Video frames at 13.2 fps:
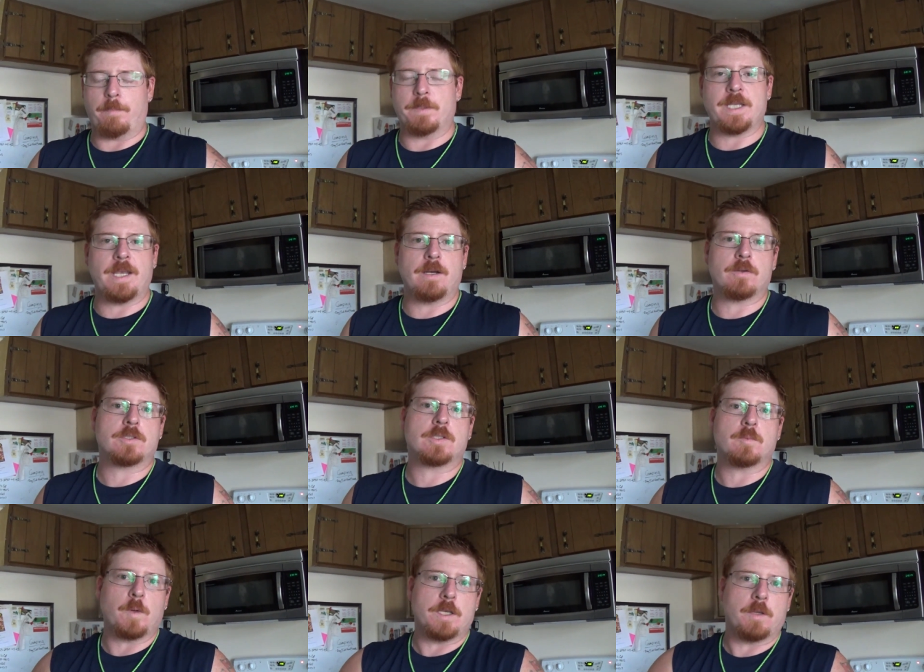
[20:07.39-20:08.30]

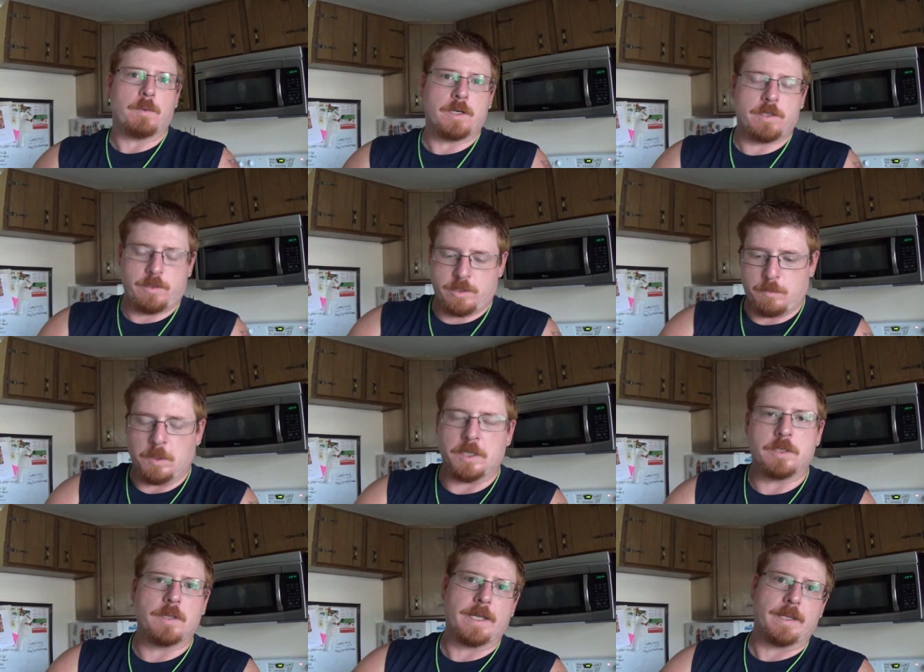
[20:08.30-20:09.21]
potatoes, what you want to do is you
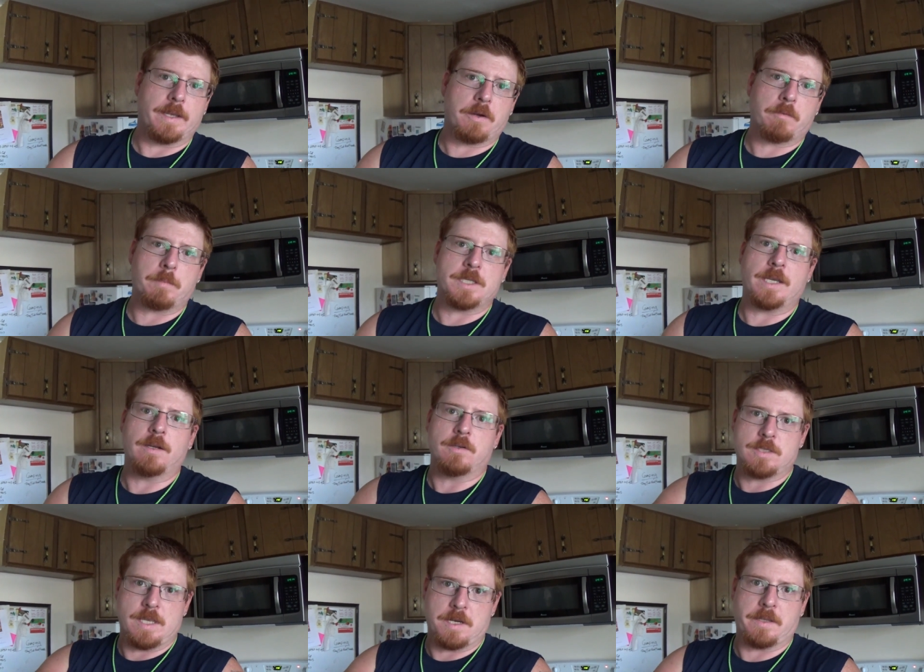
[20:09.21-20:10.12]
want to do like a layer of
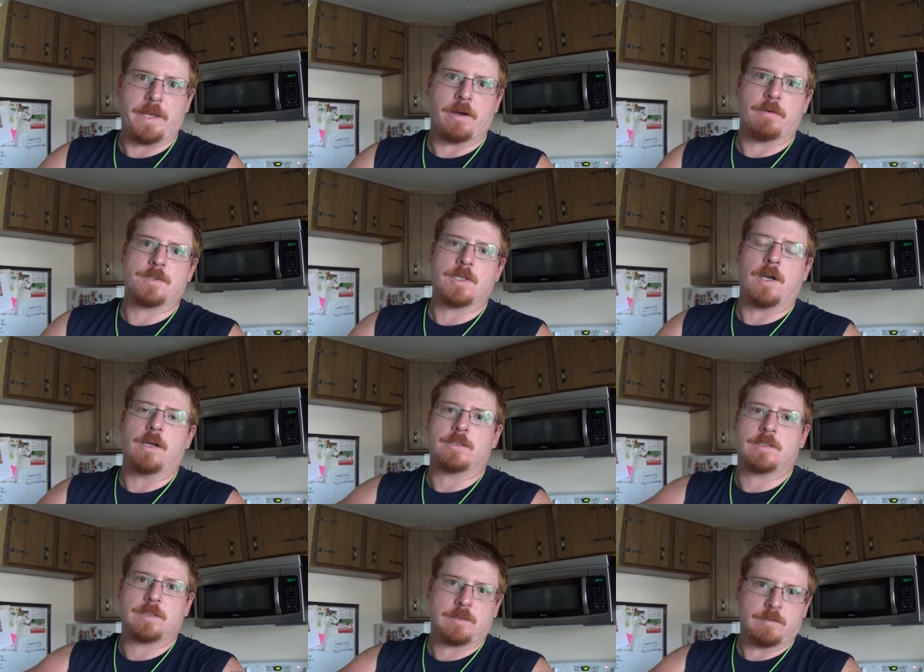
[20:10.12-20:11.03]
potatoes, then a layer of
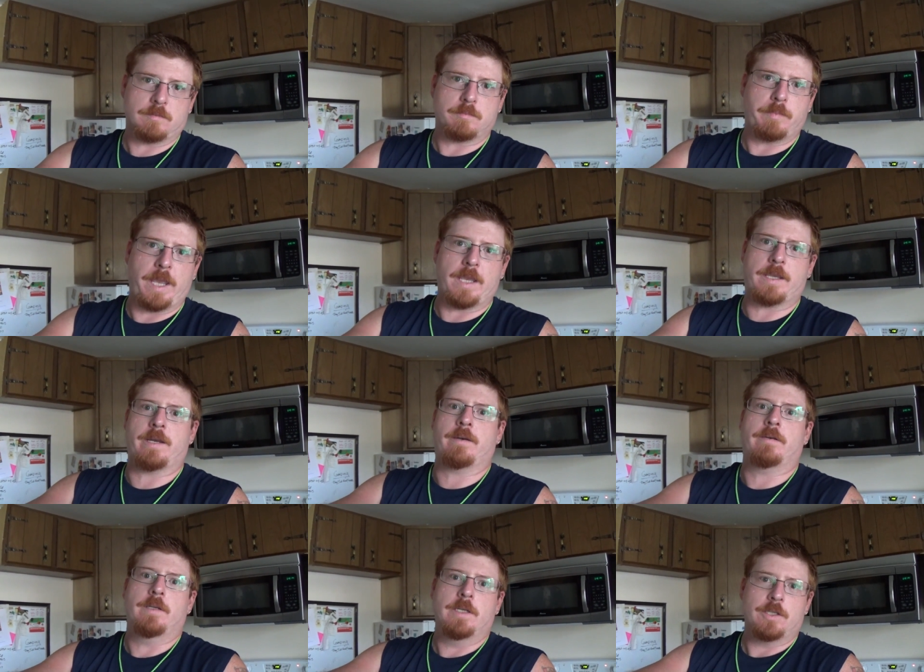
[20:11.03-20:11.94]
sauce,
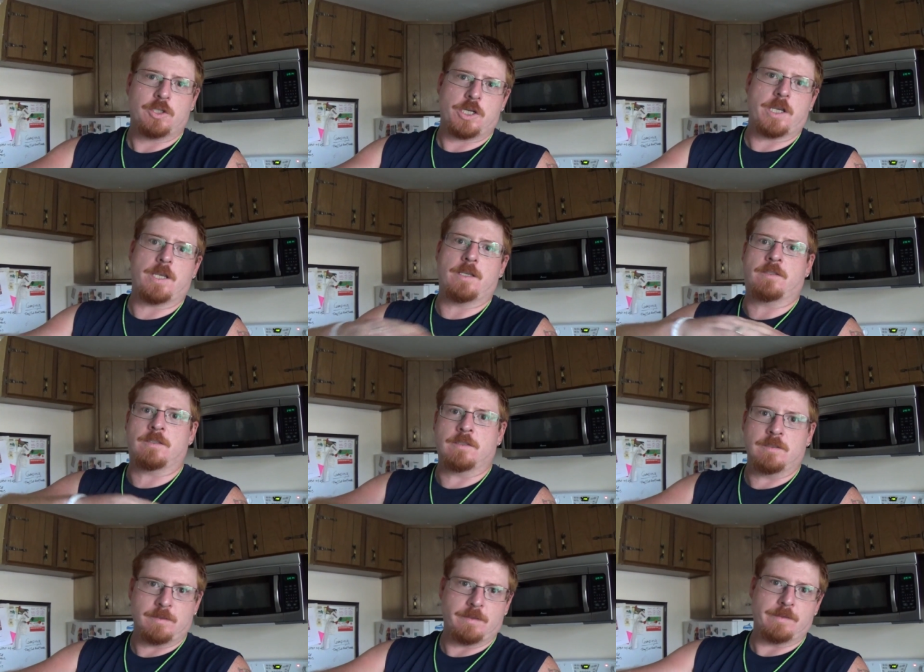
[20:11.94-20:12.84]
bacon,
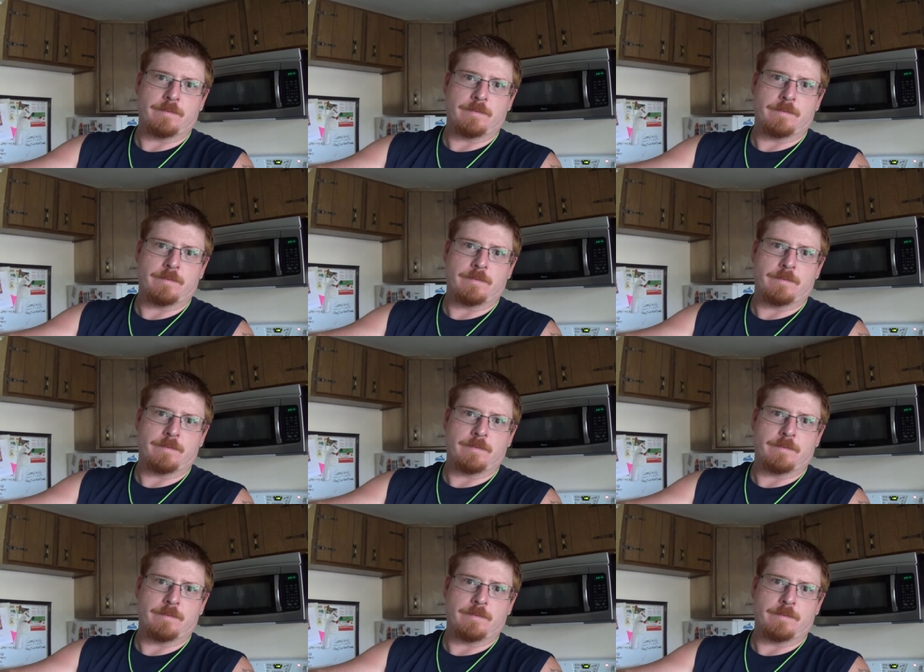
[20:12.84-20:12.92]
cheese,